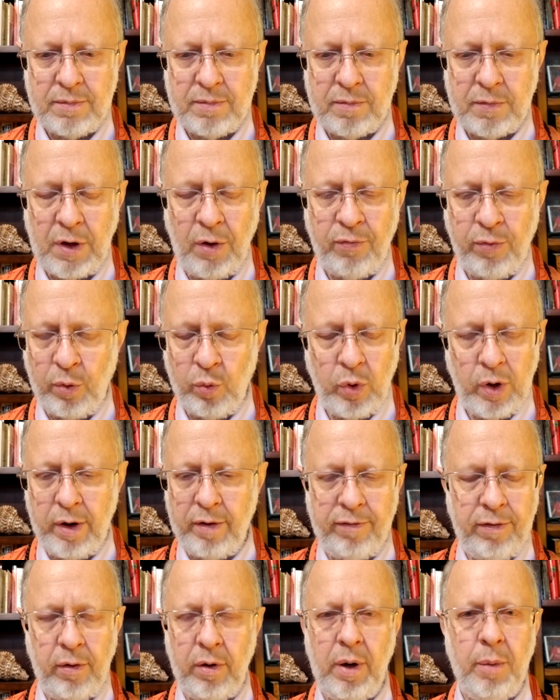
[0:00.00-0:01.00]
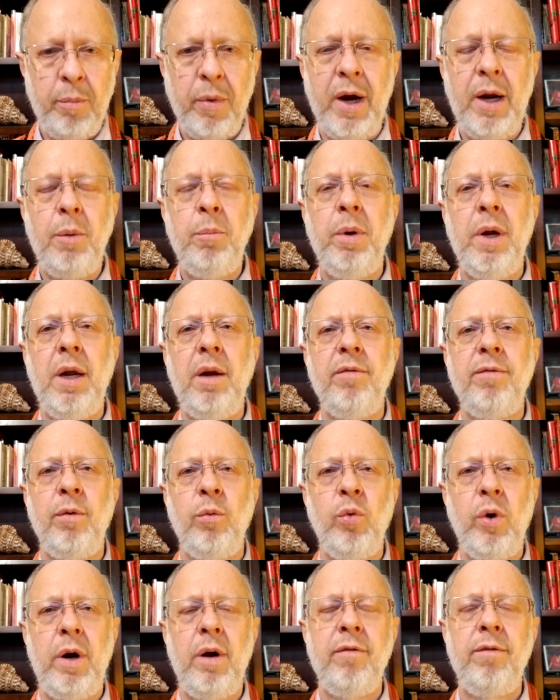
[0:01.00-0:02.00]
for whatever it might be, for
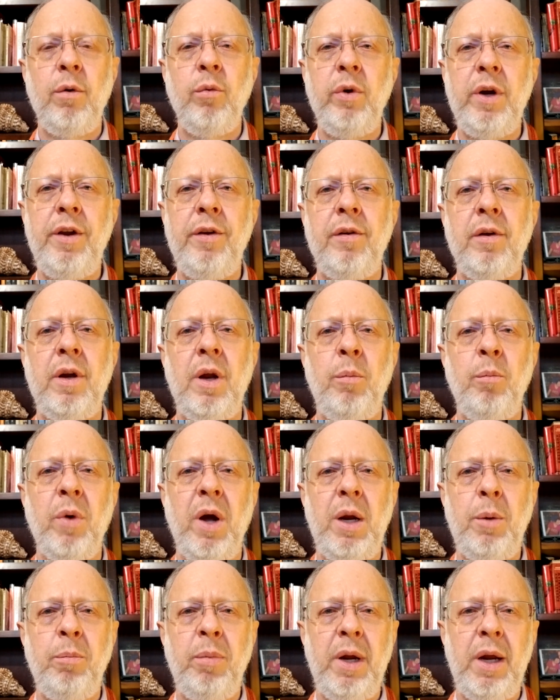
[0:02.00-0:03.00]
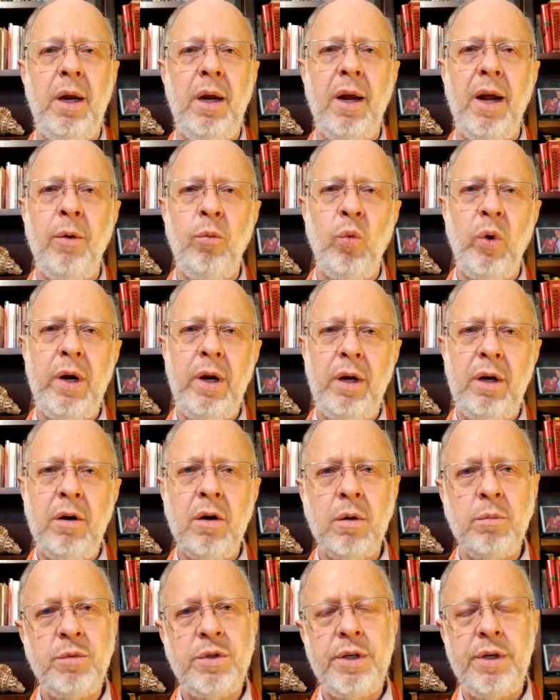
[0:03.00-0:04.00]
whatever reason it might be. And when it
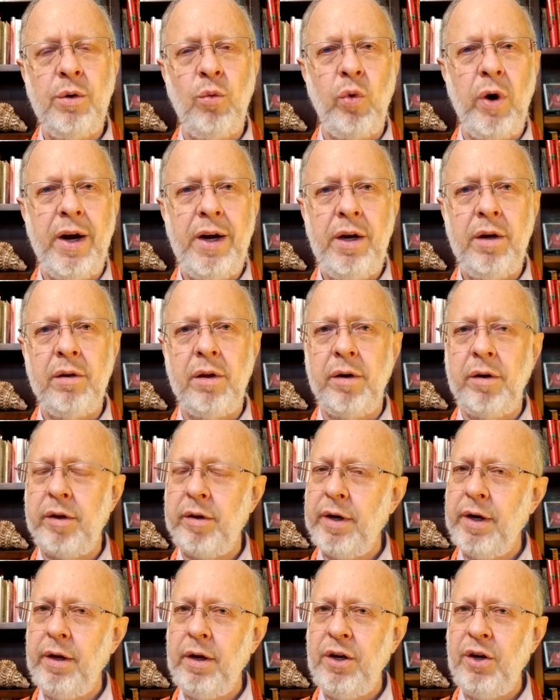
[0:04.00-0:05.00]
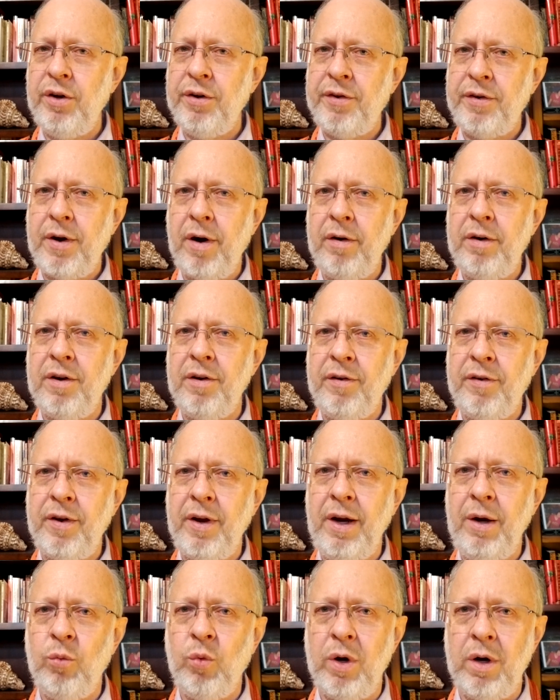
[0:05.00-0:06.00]
comes in regularly, you start to say,
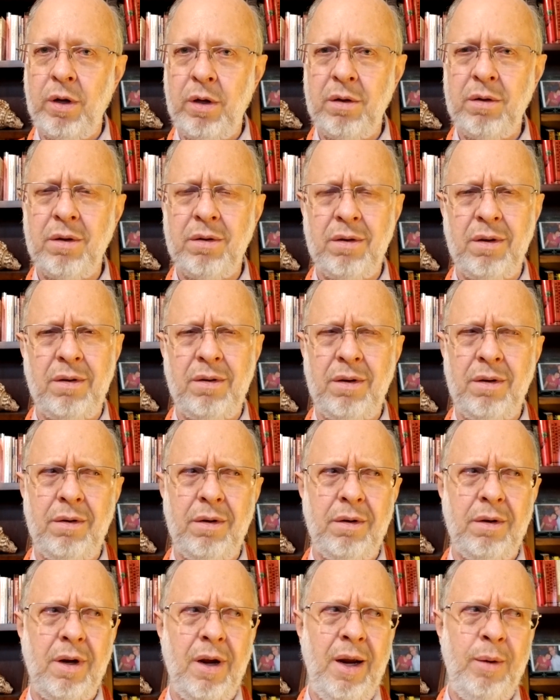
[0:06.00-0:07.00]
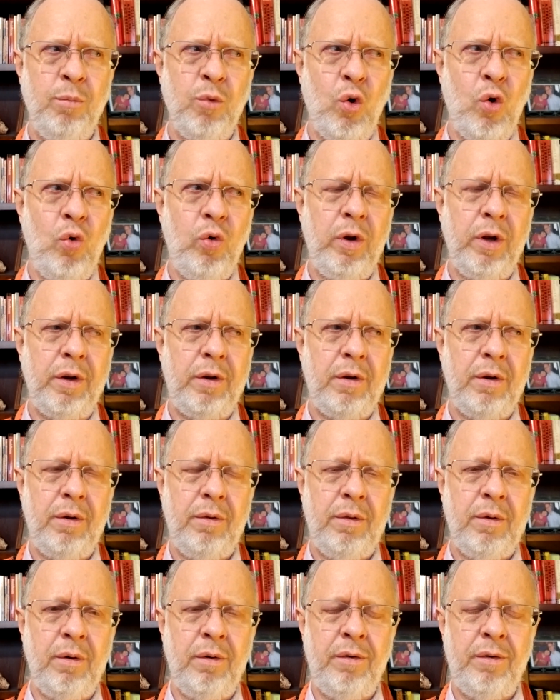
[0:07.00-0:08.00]
well, I'm owed it.
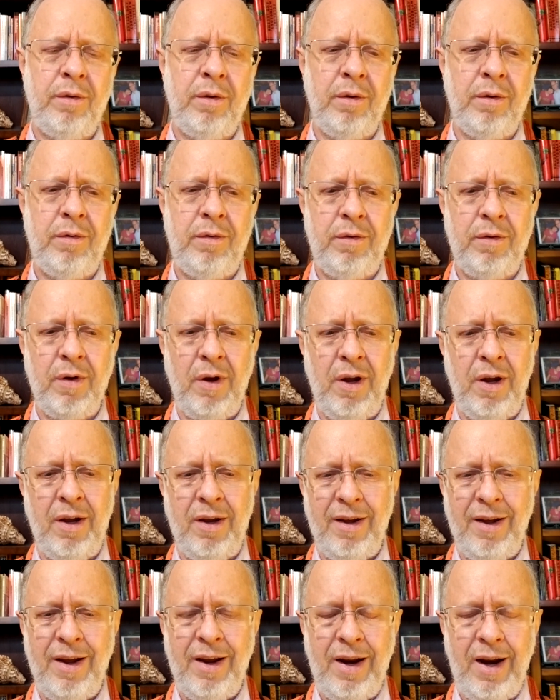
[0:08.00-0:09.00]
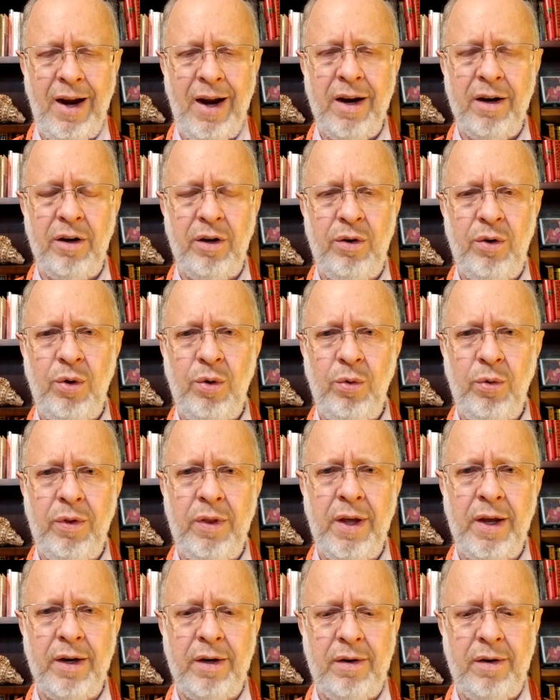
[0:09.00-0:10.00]
There's this attitude that